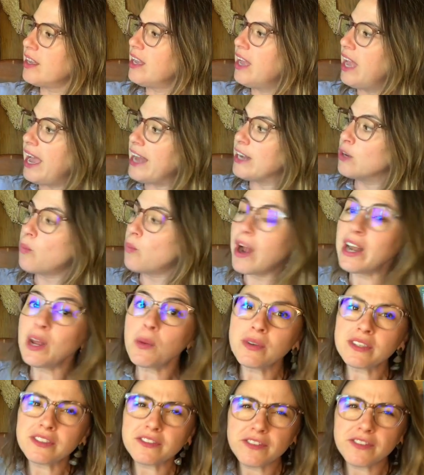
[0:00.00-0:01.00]
And when it
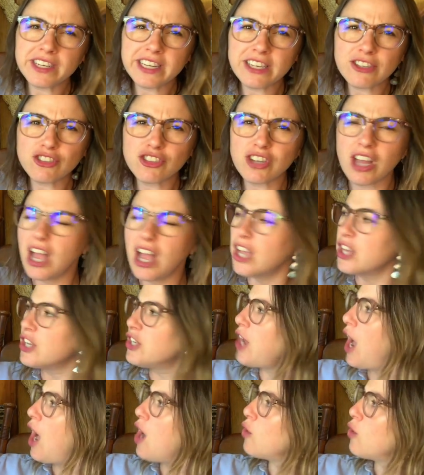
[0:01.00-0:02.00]
was finished,
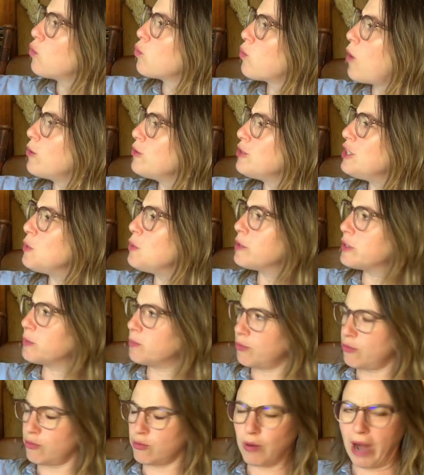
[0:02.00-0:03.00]
young Rosie was
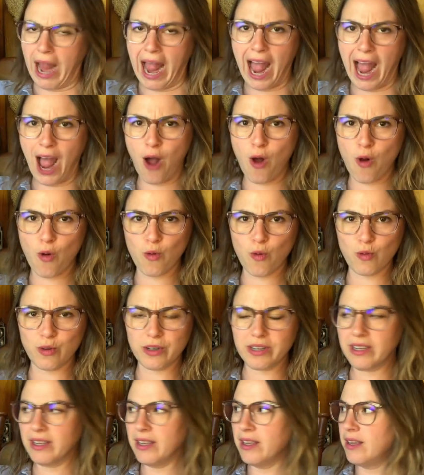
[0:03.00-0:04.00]
proud.
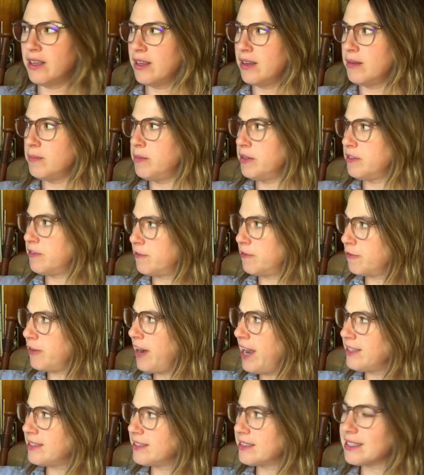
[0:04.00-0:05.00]
But
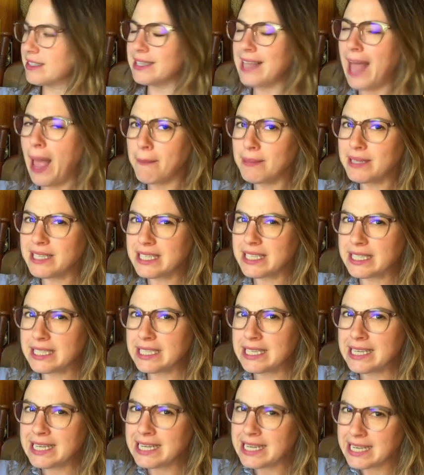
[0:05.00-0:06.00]
Fred slapped his
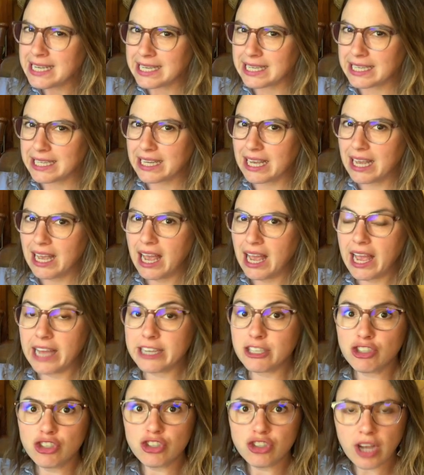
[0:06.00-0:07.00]
knee and
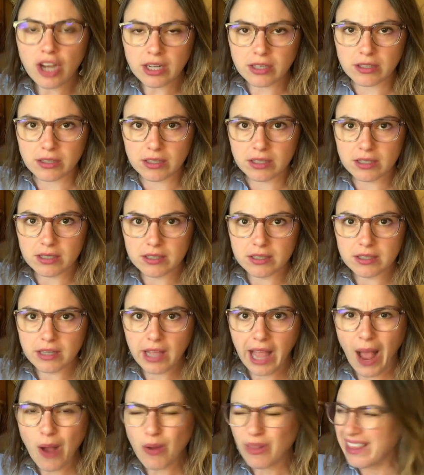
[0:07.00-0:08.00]
chuckled
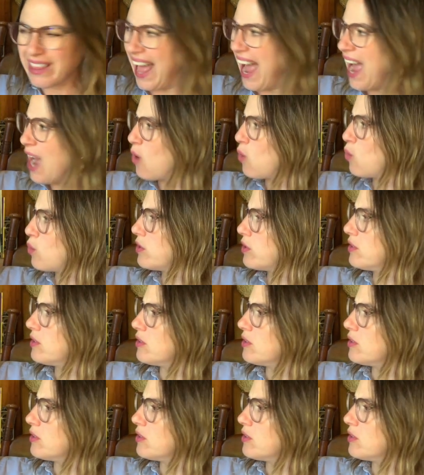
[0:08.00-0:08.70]
out loud.